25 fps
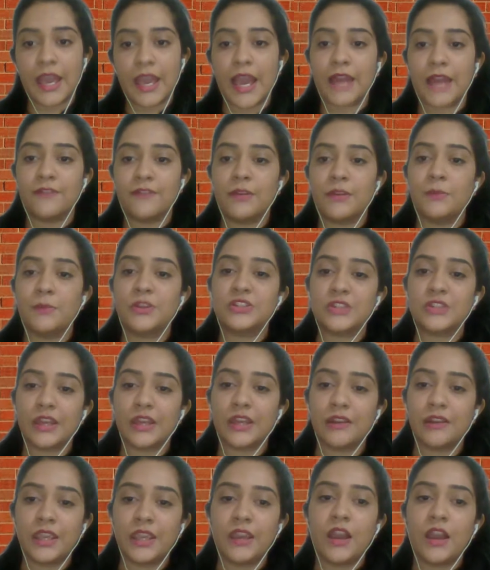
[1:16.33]
and will be
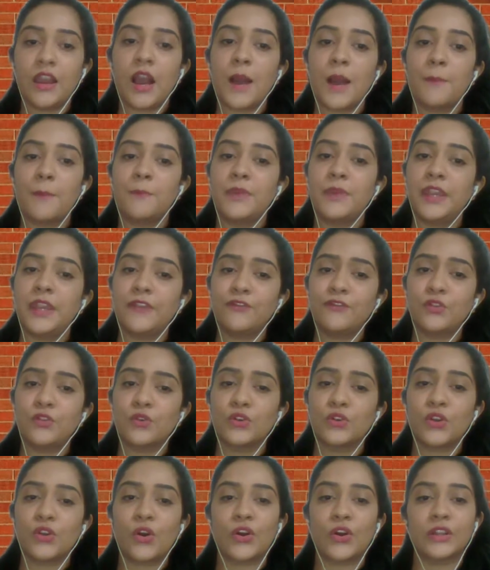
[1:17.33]
sharing a brief
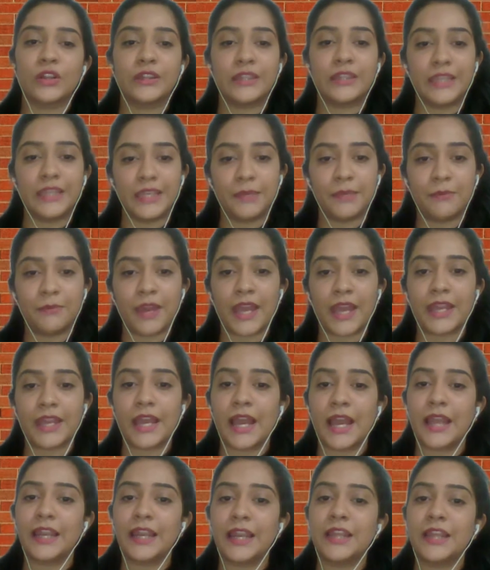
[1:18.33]
note on theme and
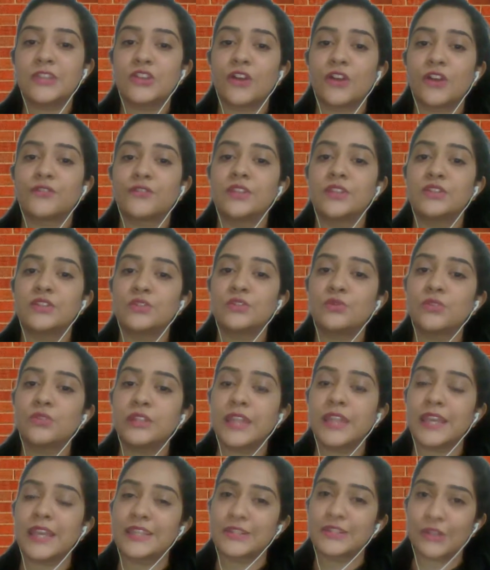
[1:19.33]
highlights of this 2
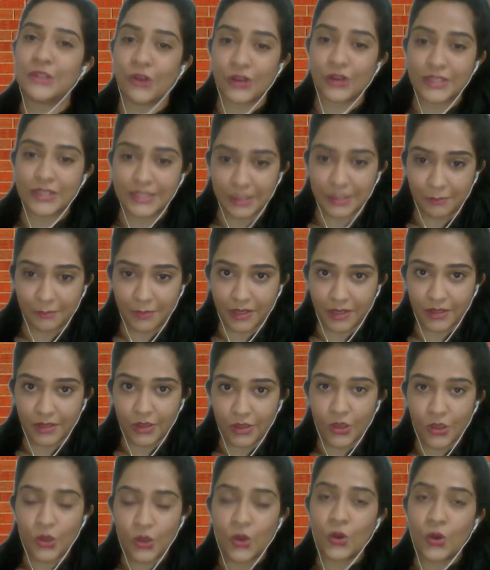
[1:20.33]
days long summit.
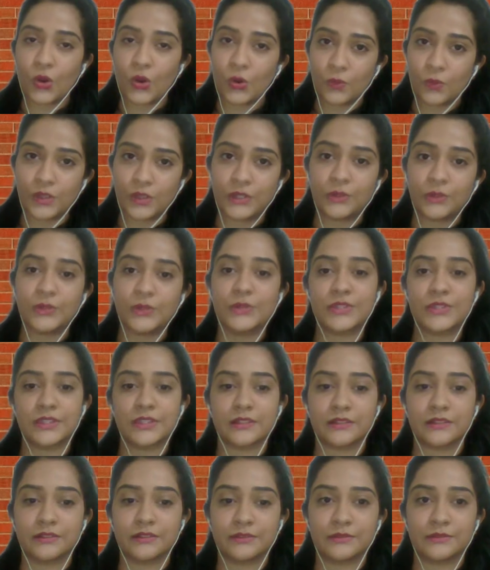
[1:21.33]
Over to you, sir.